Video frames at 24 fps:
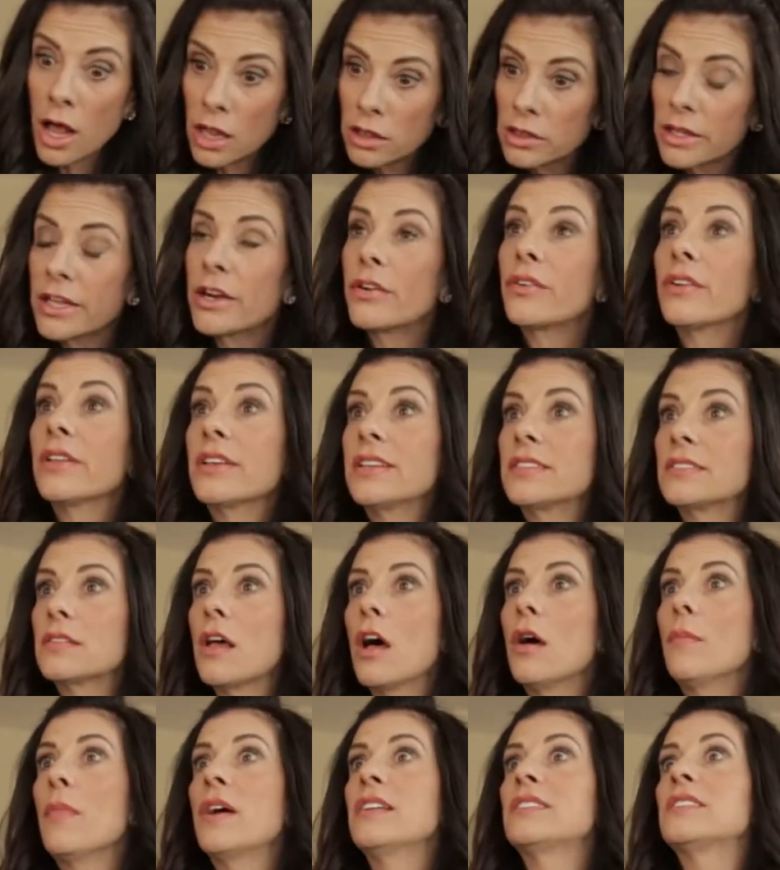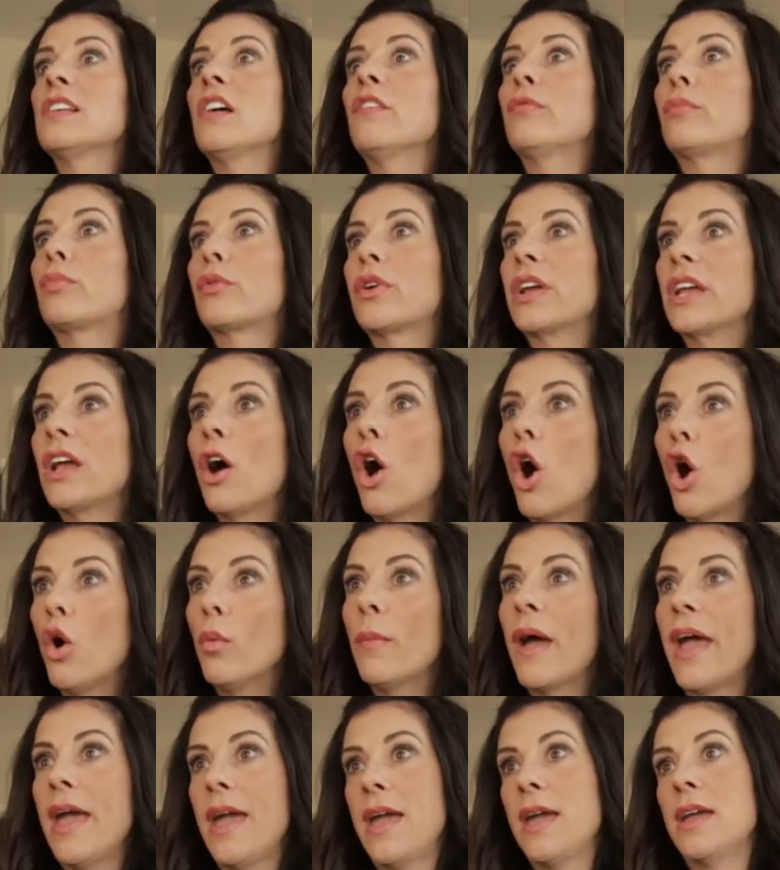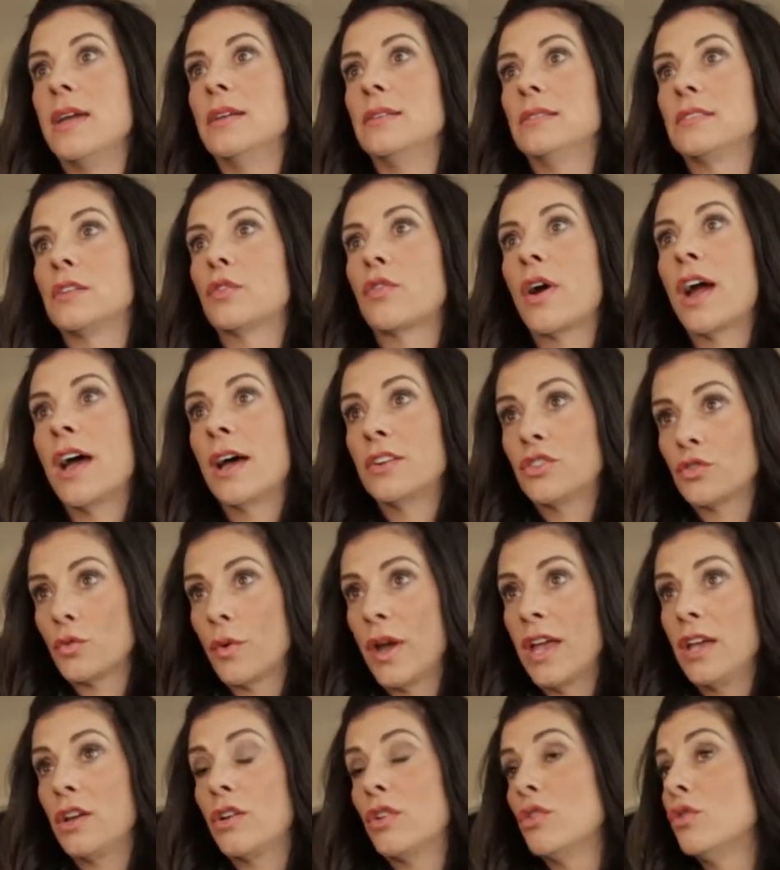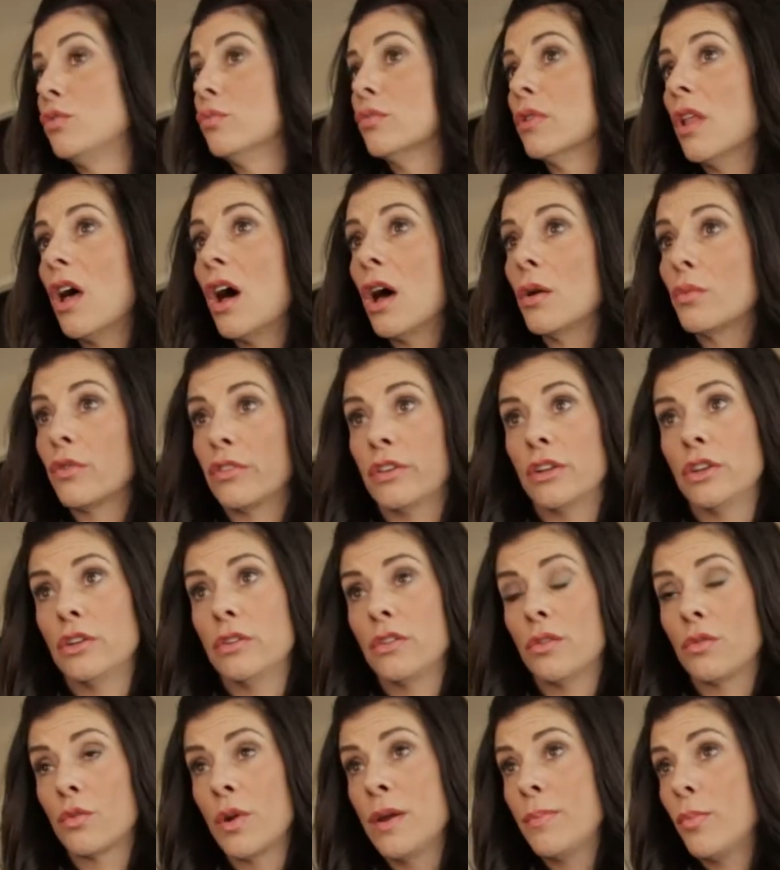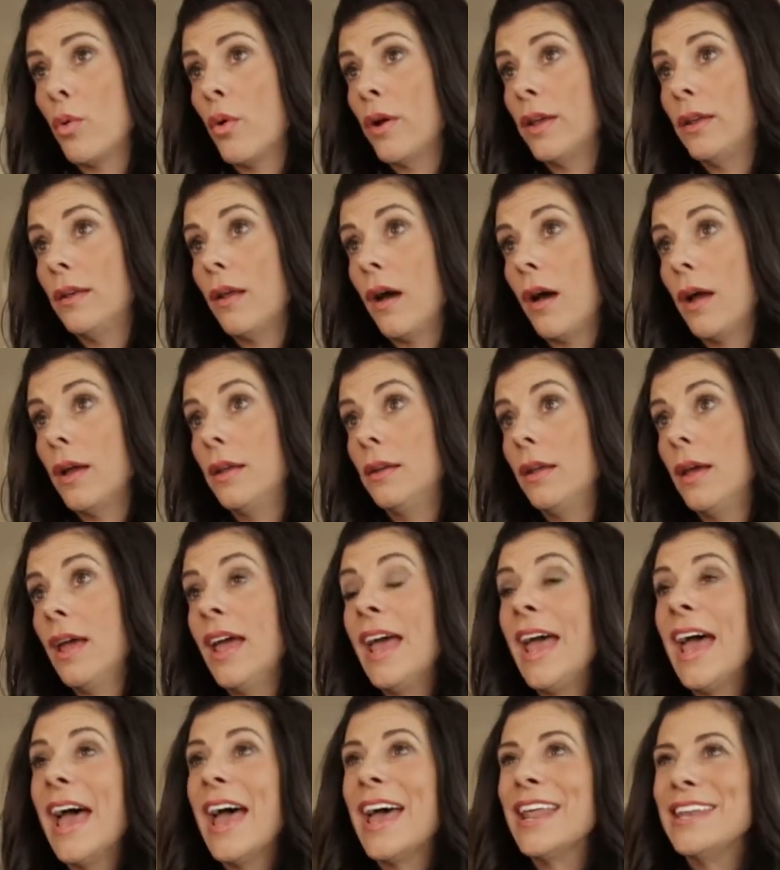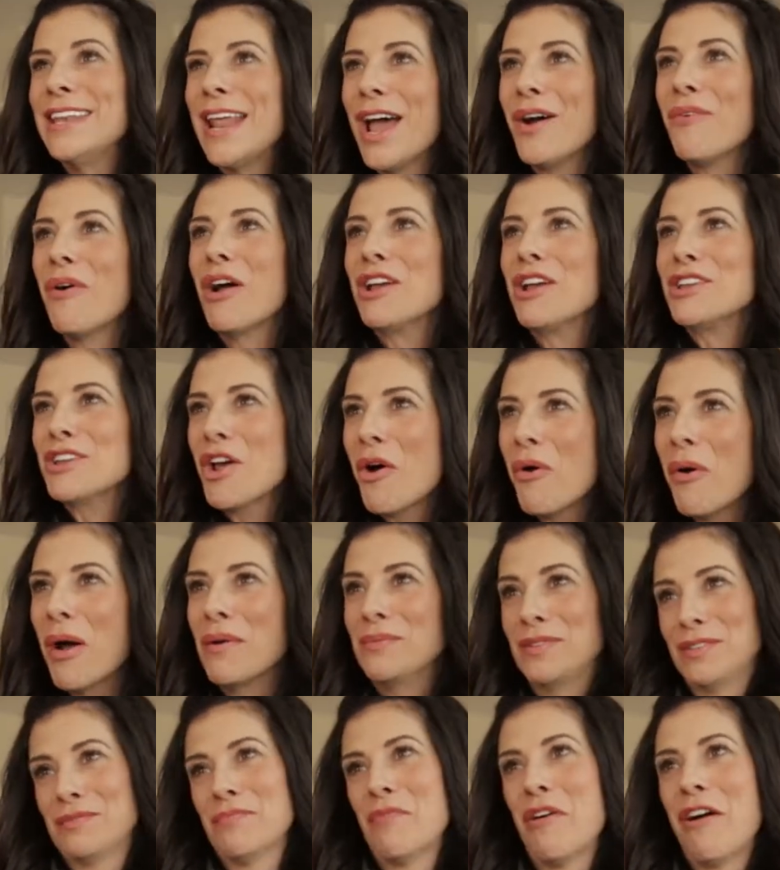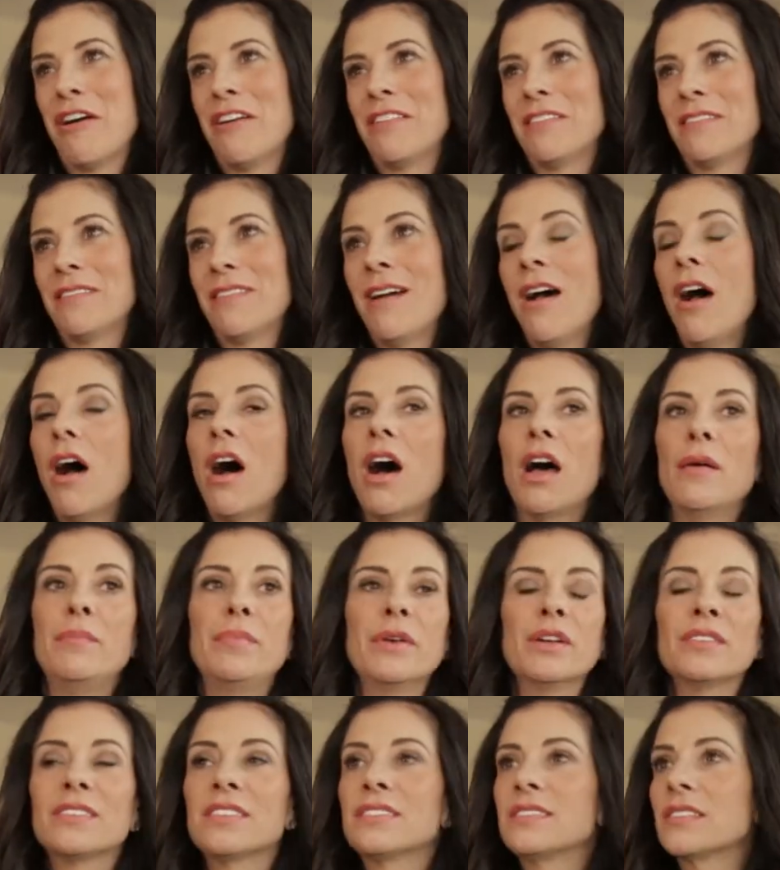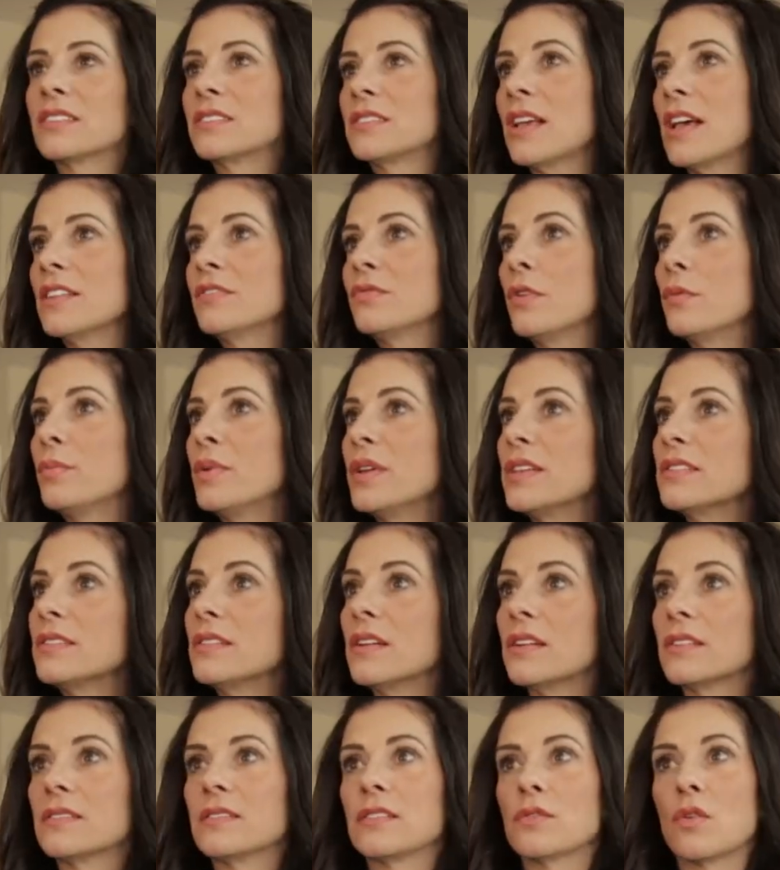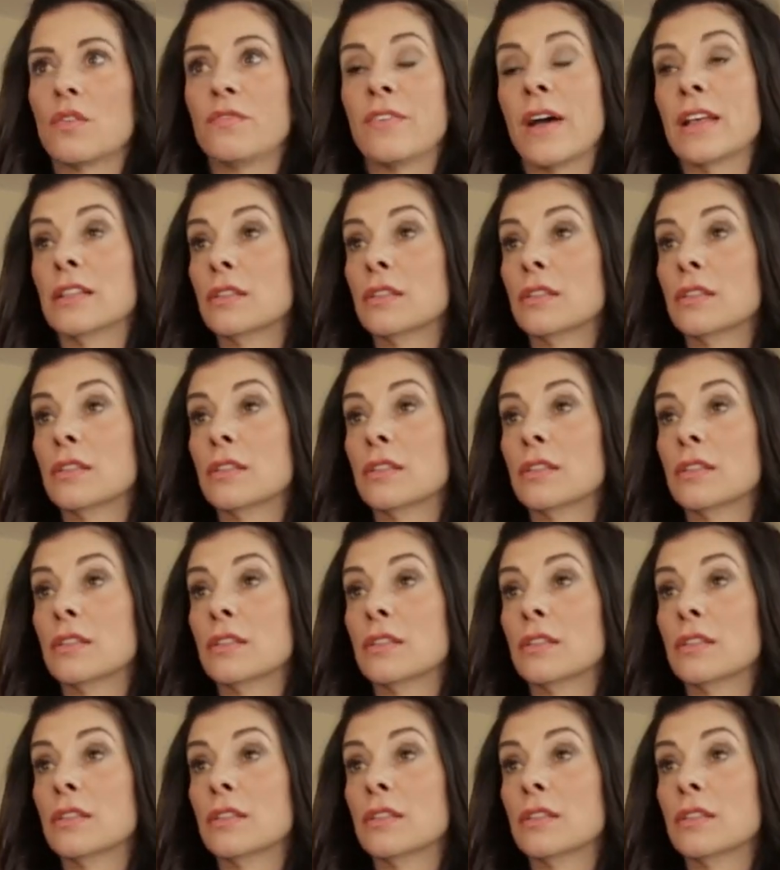literally saw myself bring home A's, graduate cum laude with a 3.9, and now I know I'm smart. I built a successful business, so if I